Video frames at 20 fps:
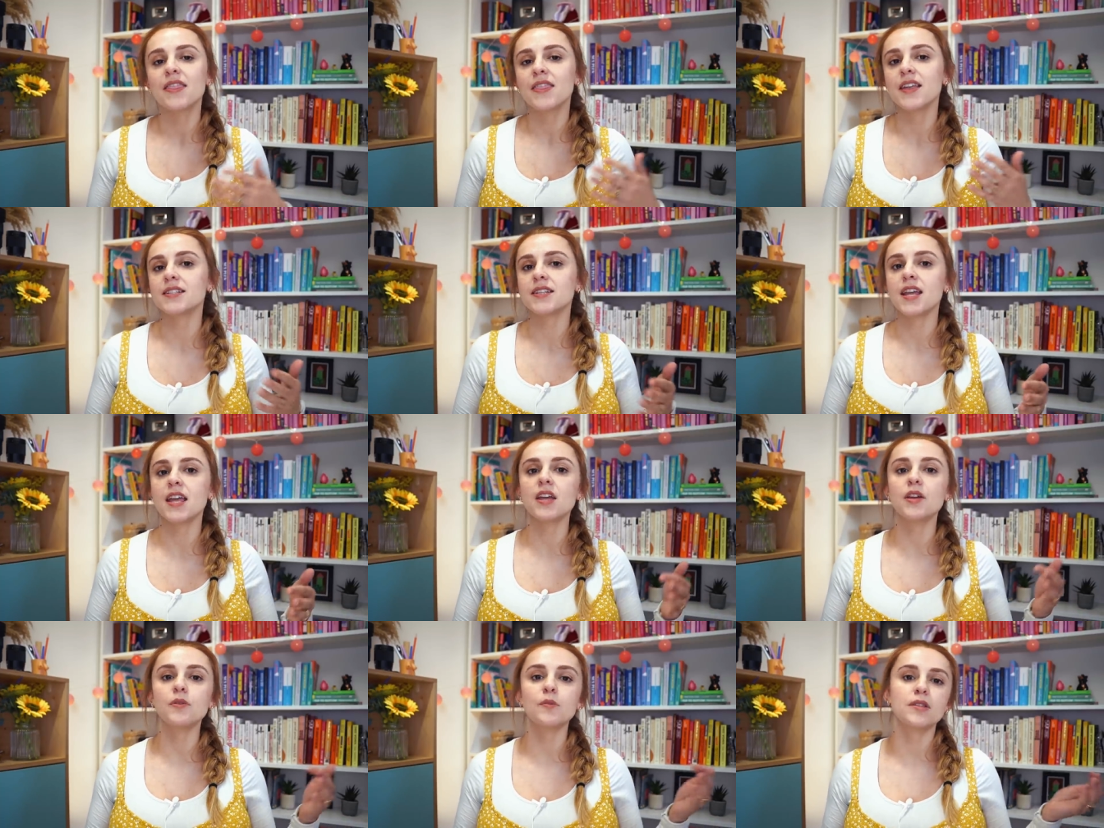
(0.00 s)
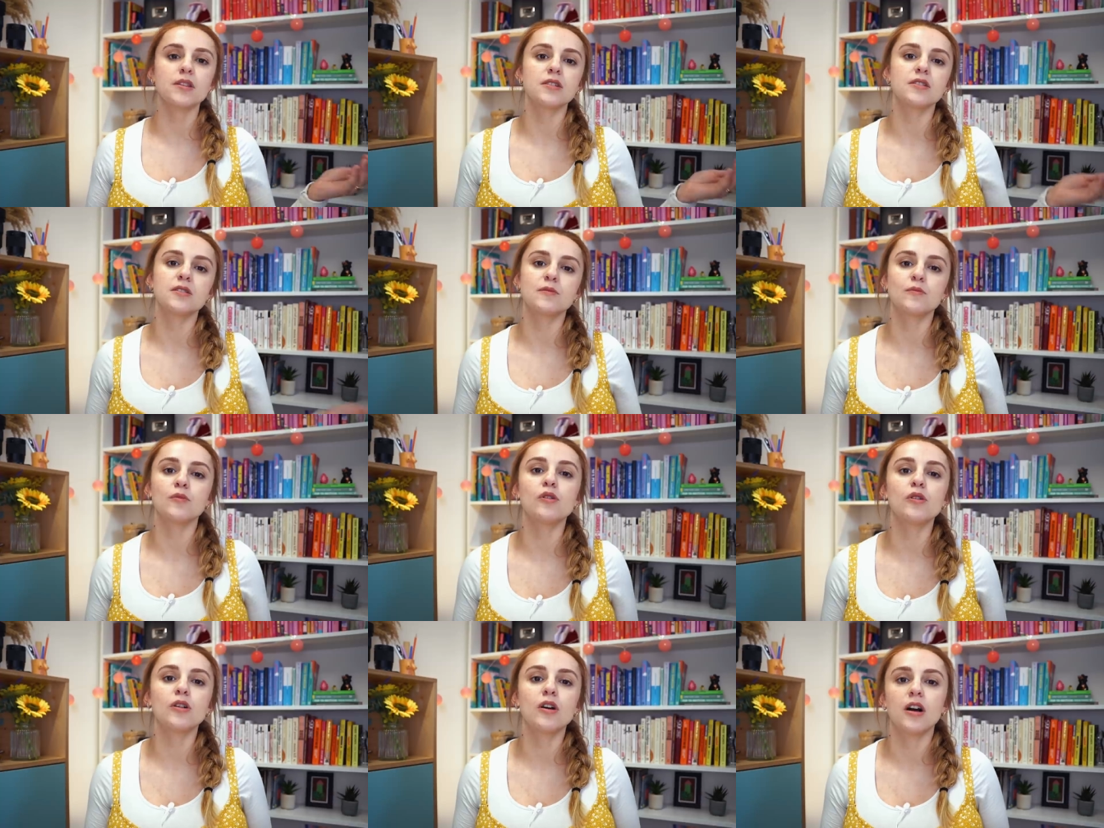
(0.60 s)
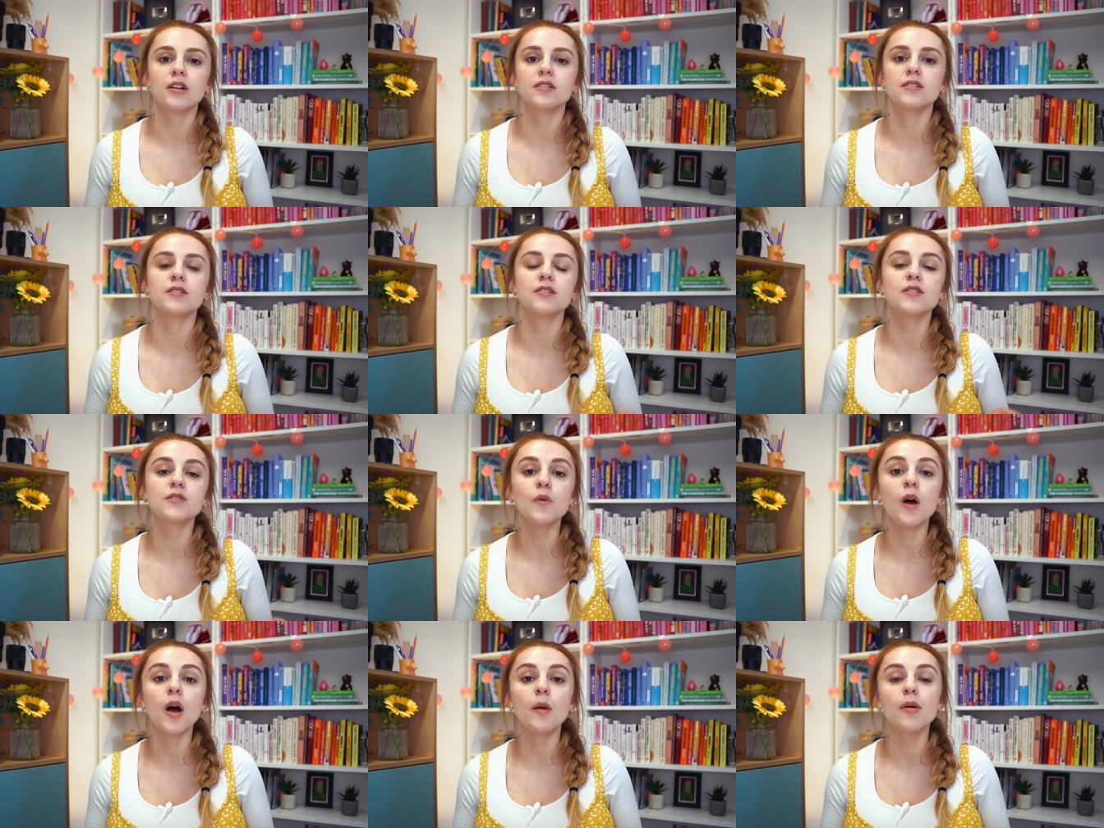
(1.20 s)
they're taken with a small cotton
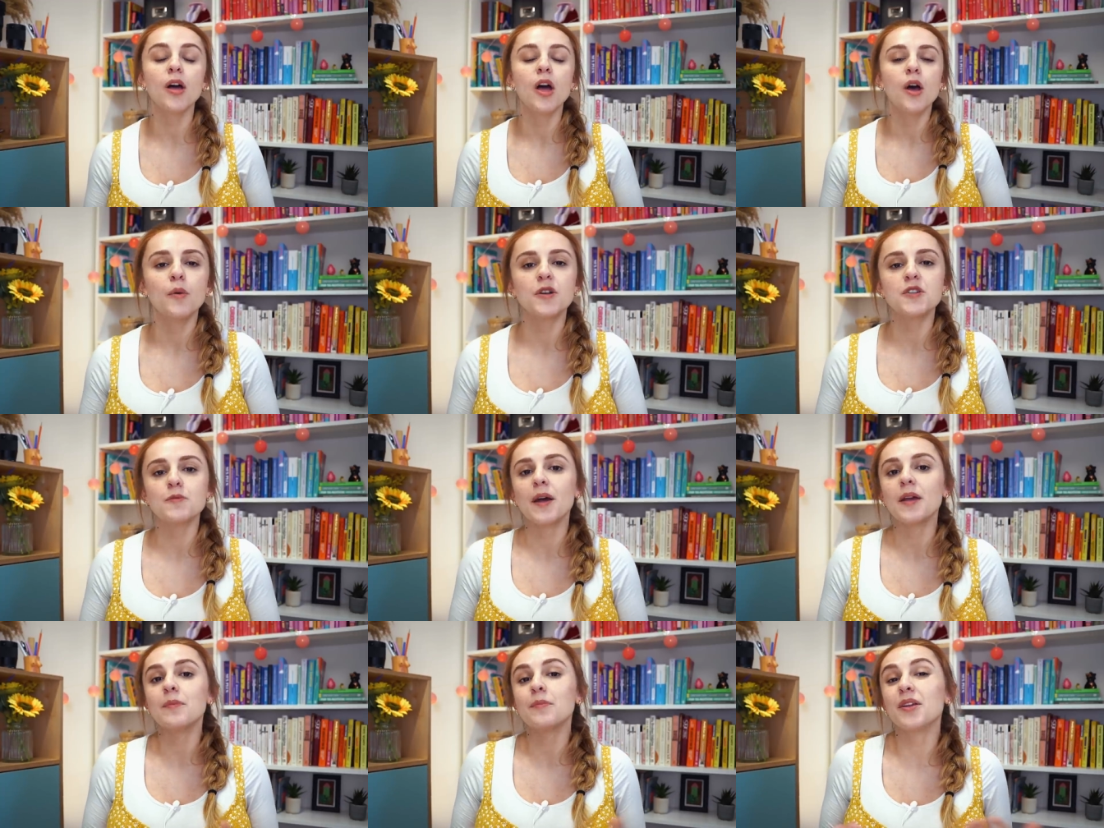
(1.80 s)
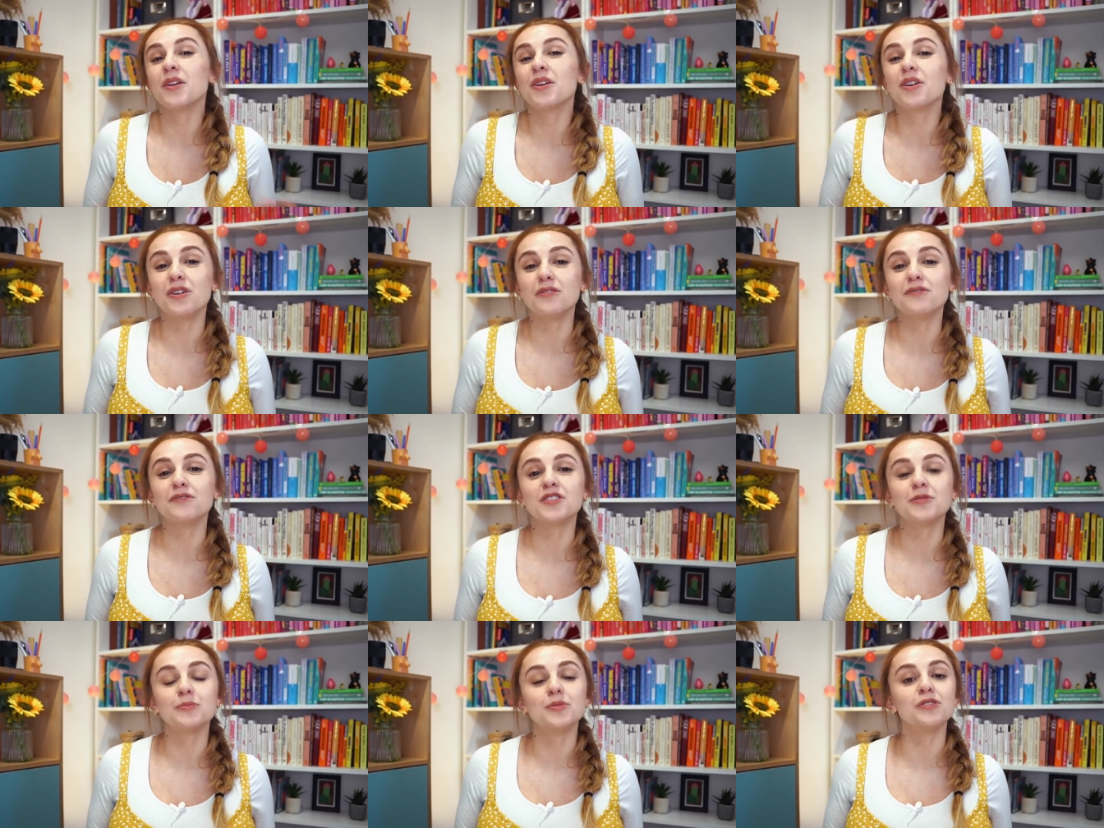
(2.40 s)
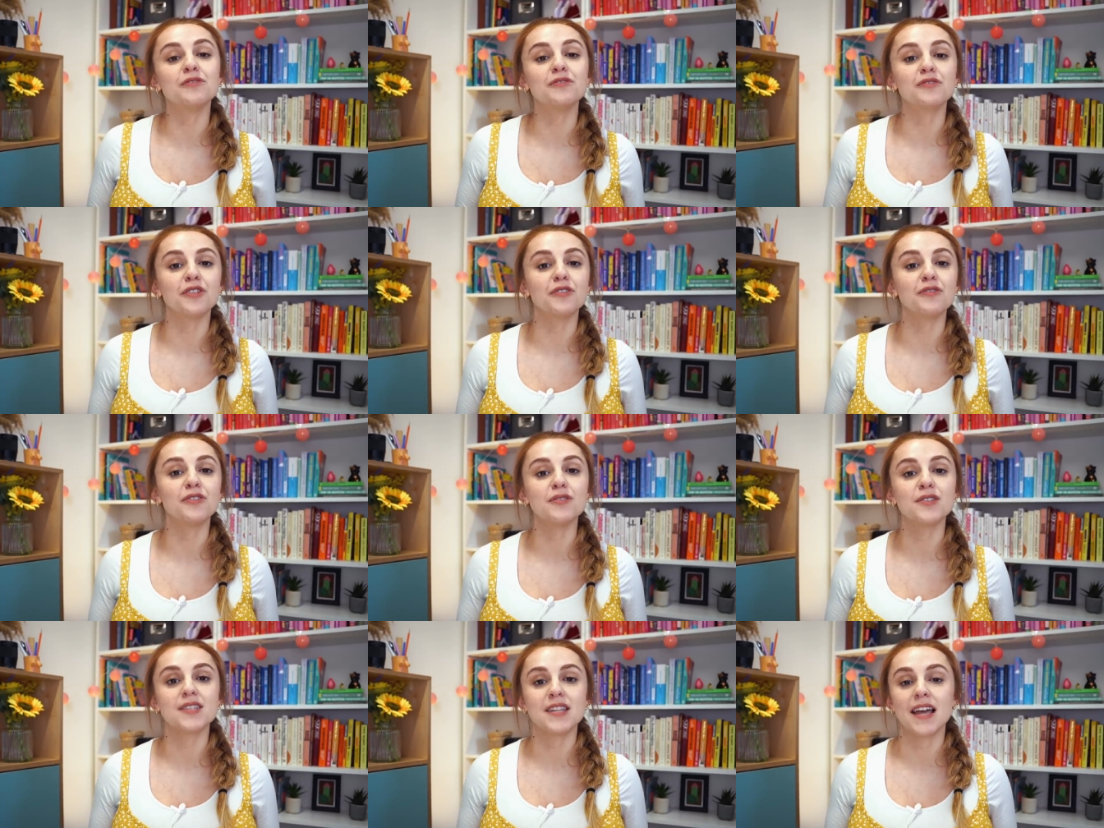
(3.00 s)
swab, which might be uncomfortable for a
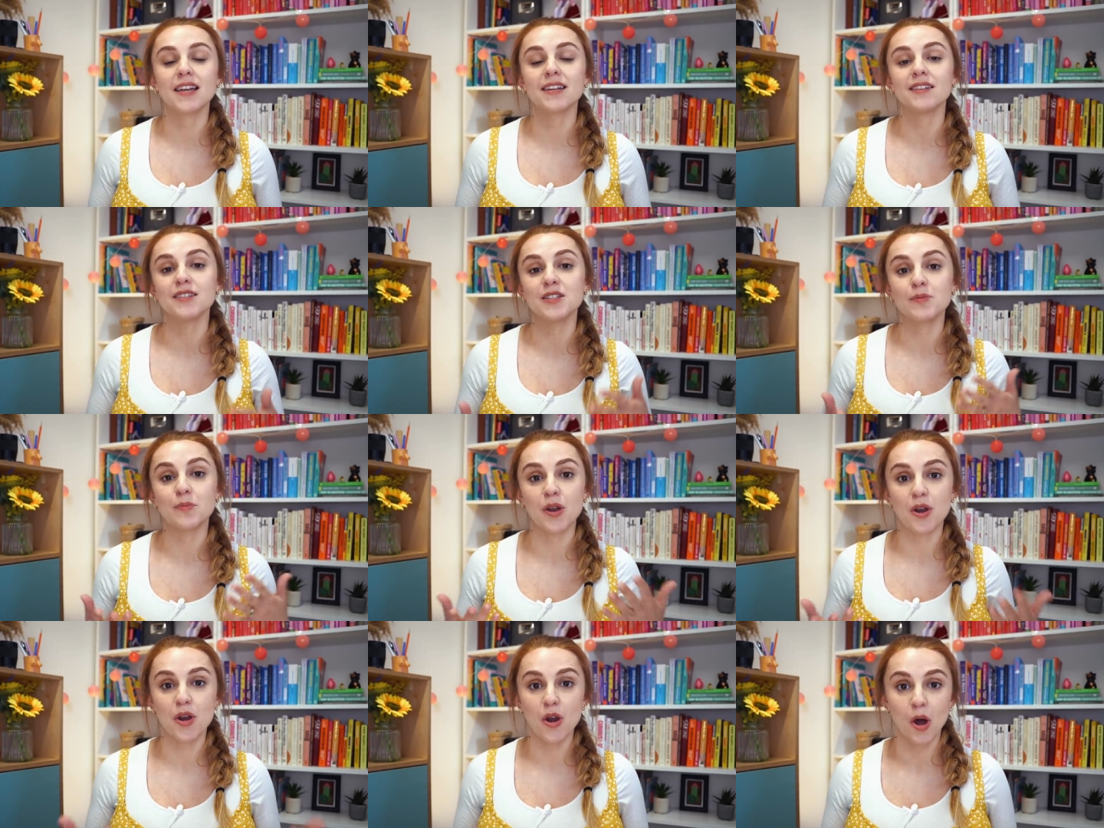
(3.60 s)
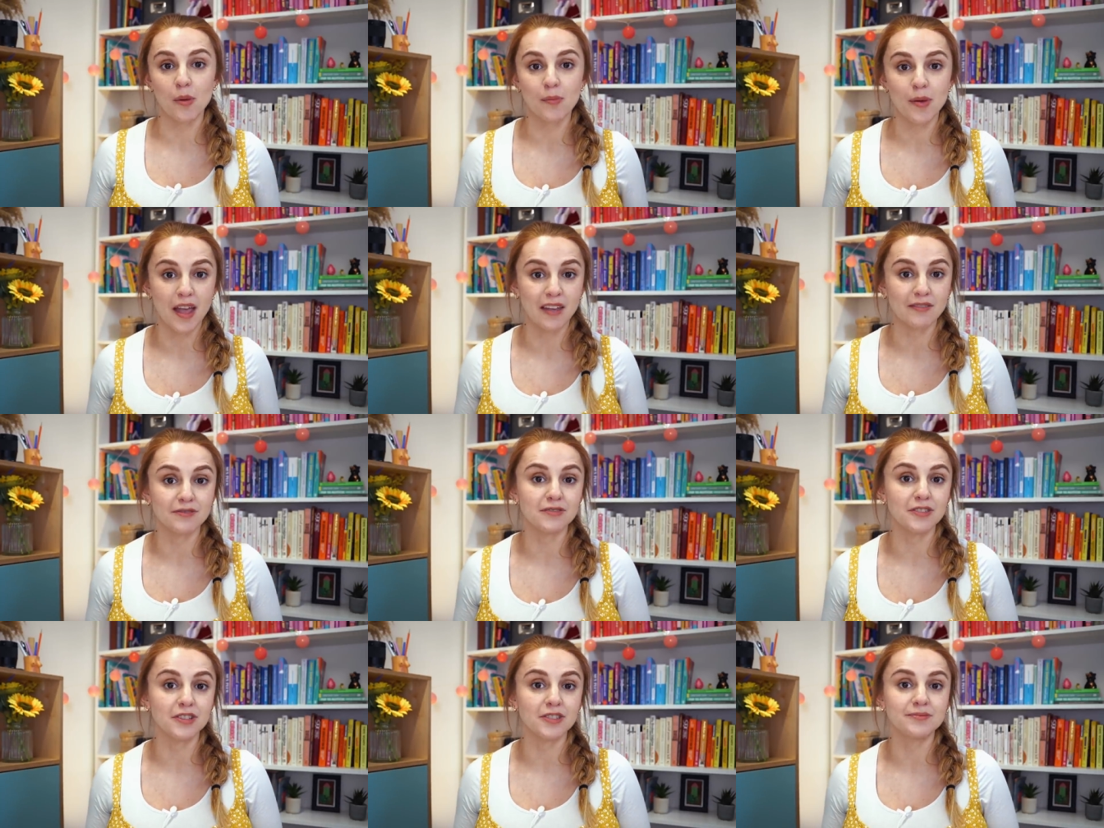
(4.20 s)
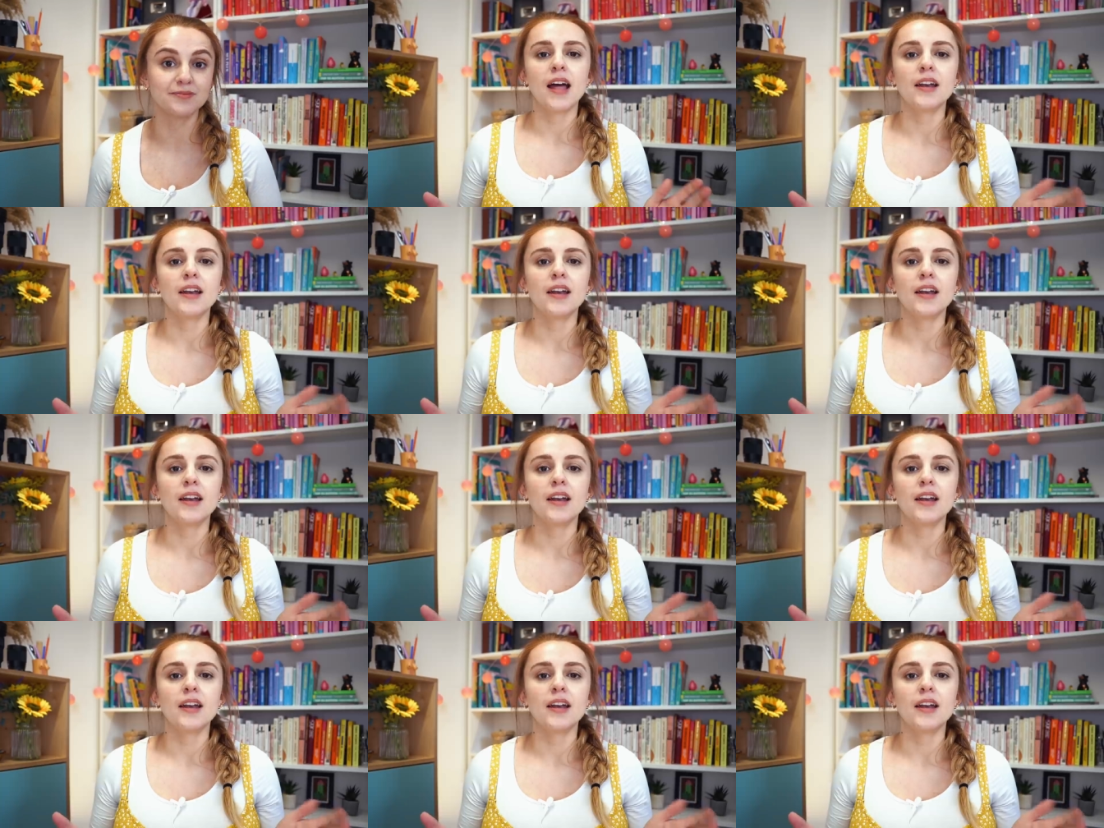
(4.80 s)
few seconds but not painful.